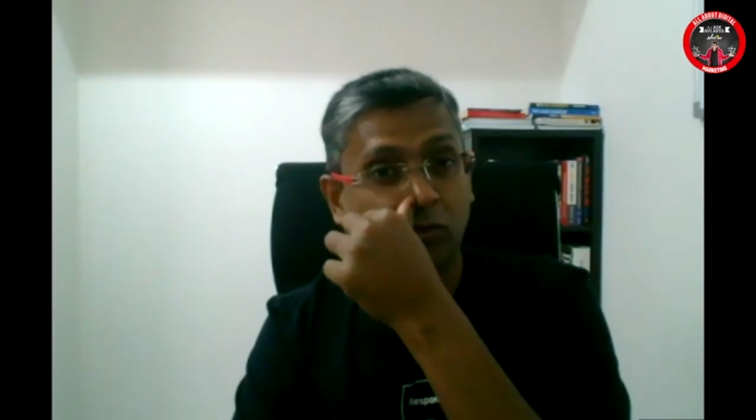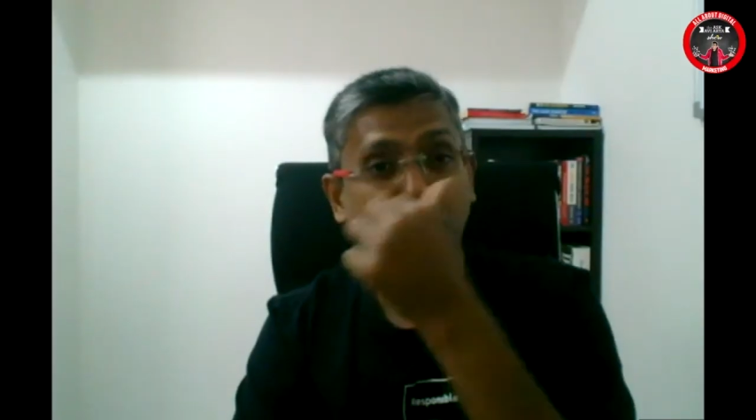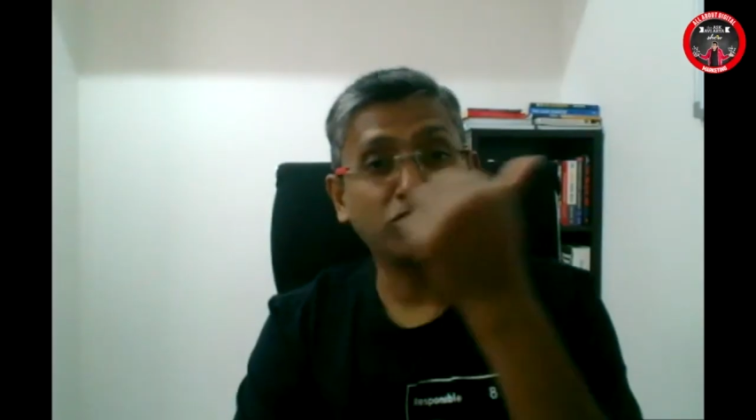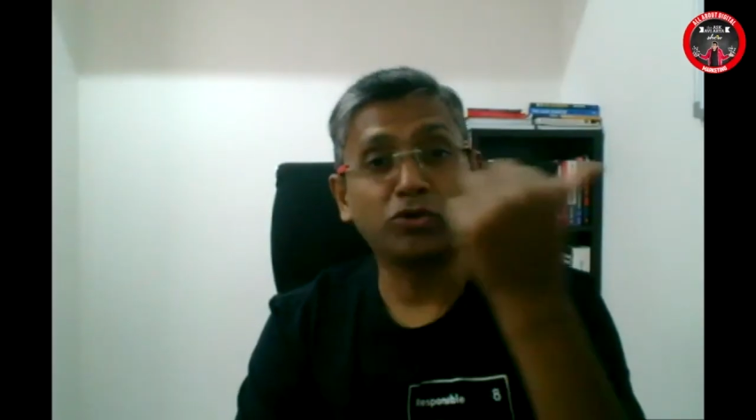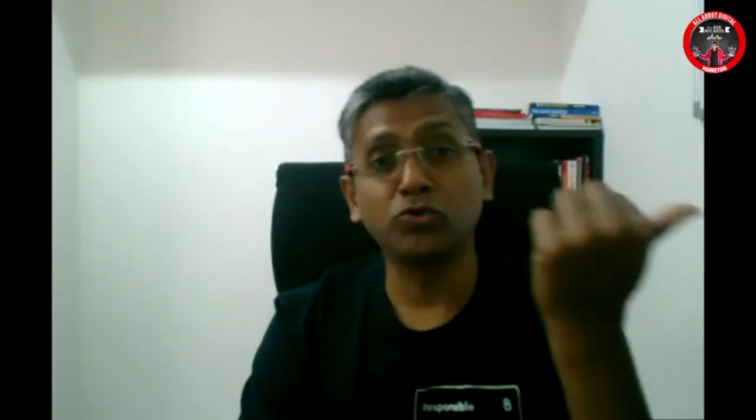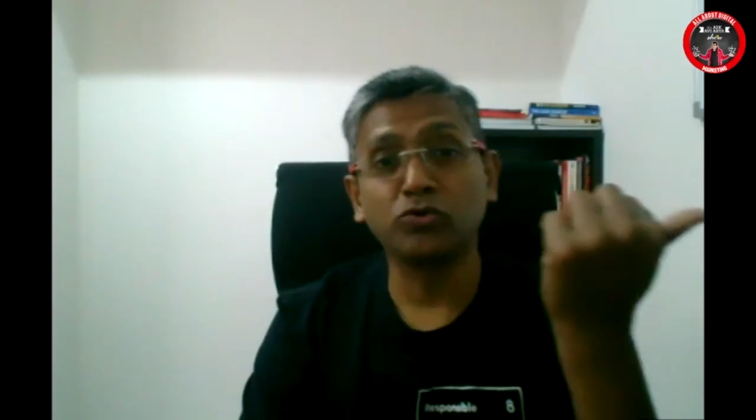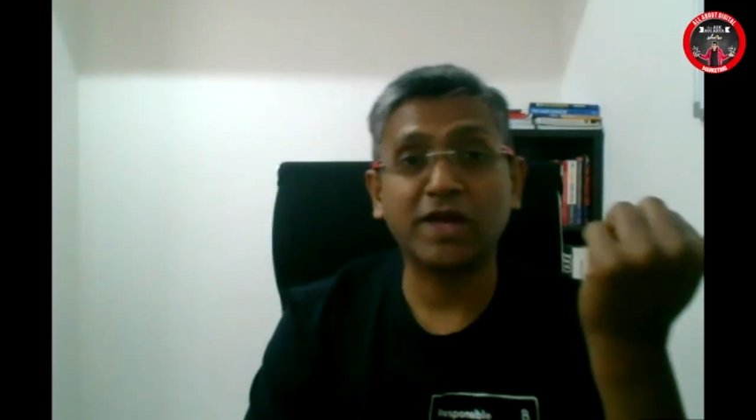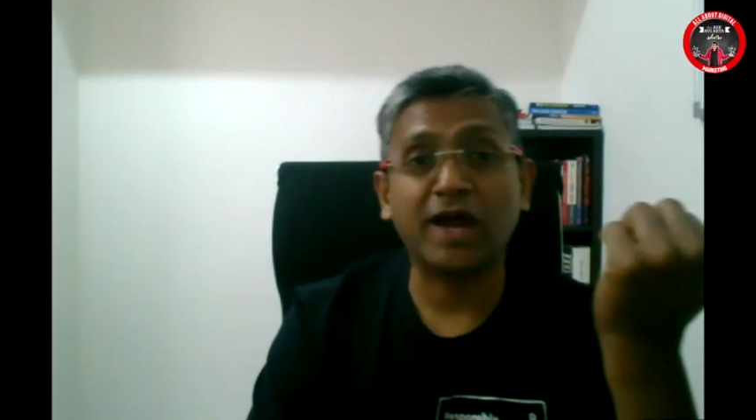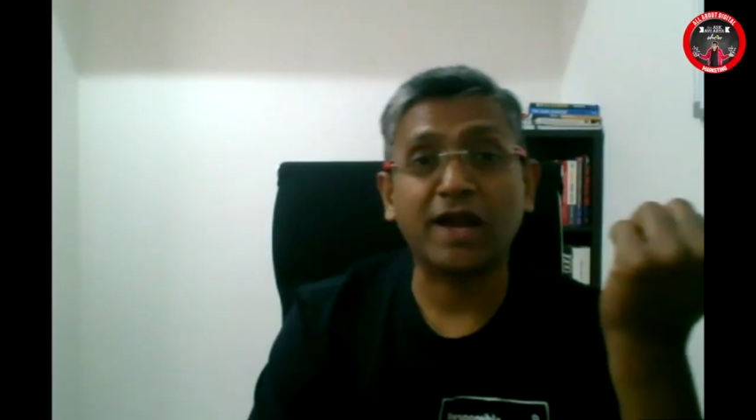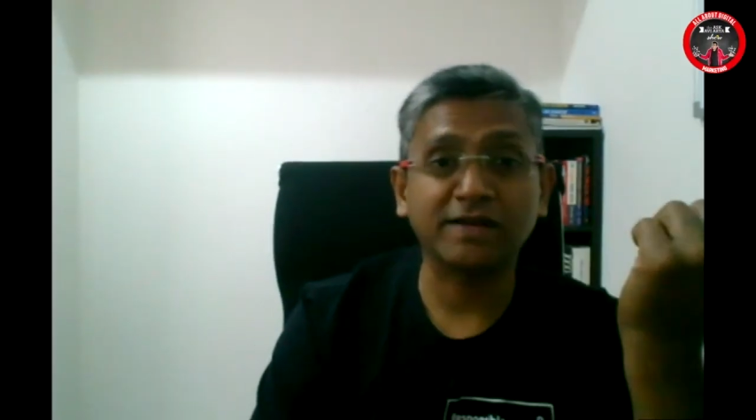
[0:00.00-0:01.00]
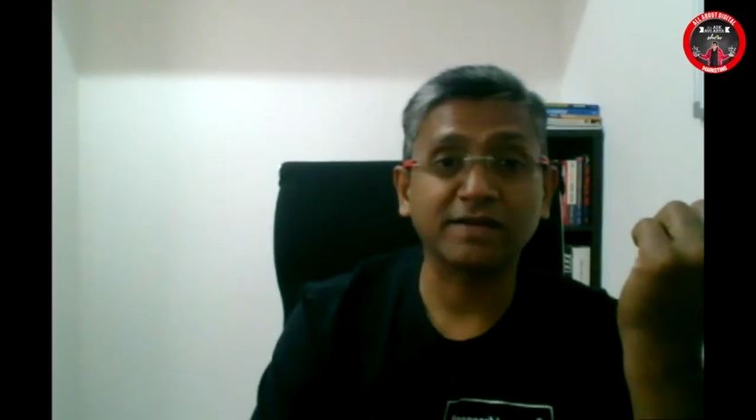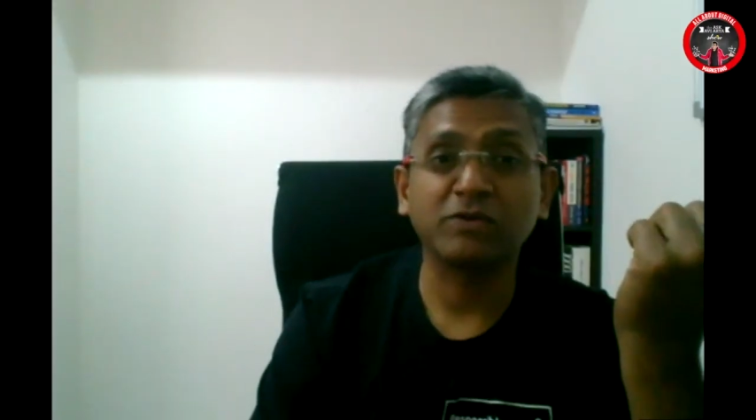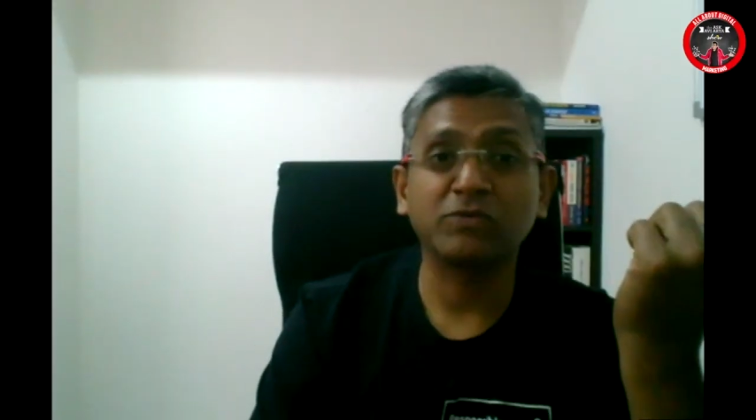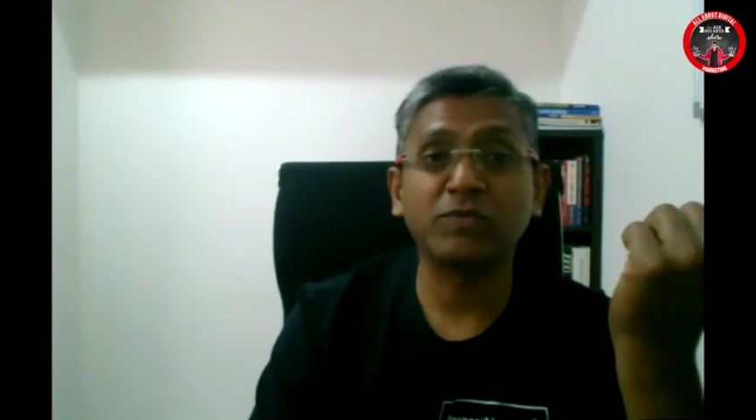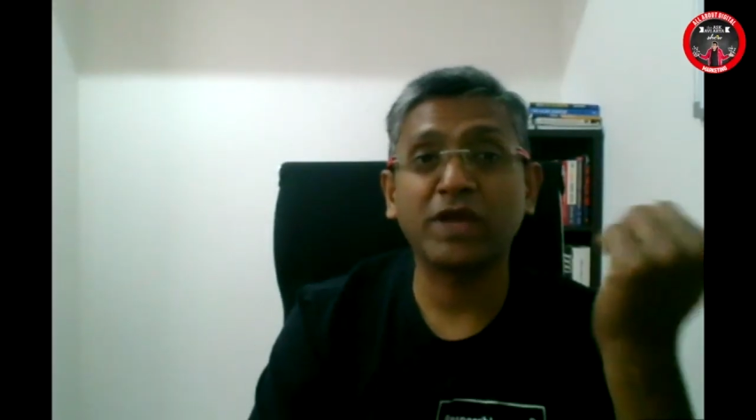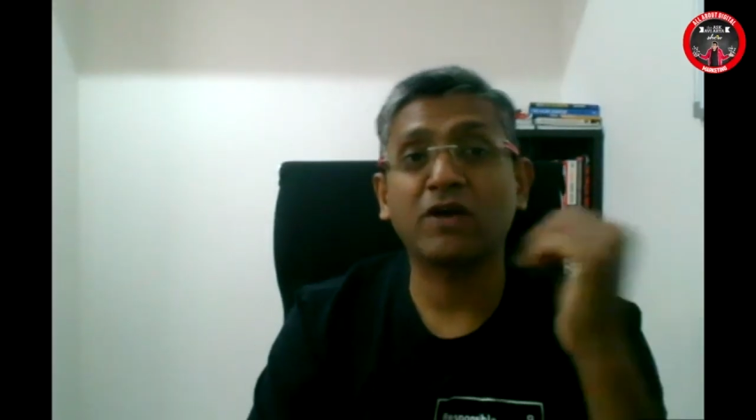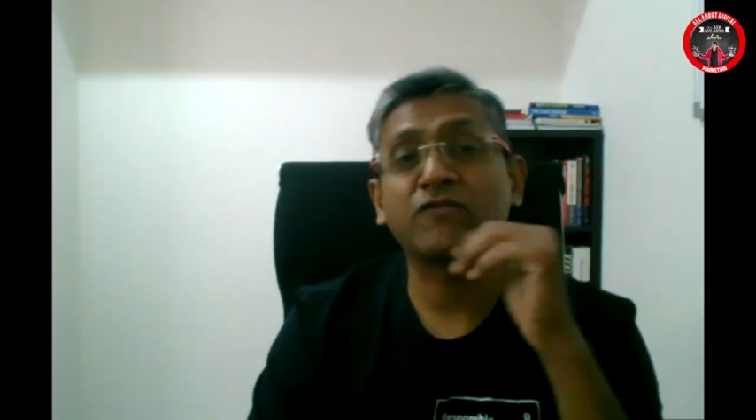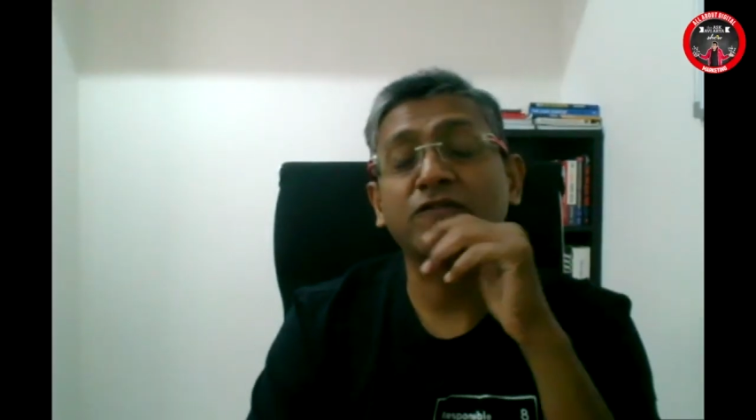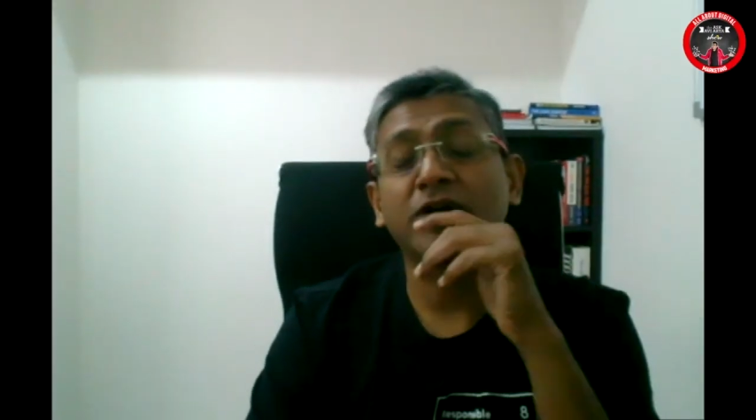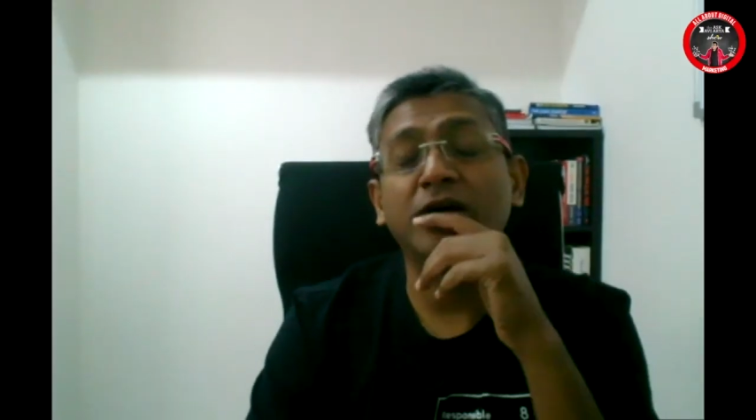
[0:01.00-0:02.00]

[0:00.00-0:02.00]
You could do that way of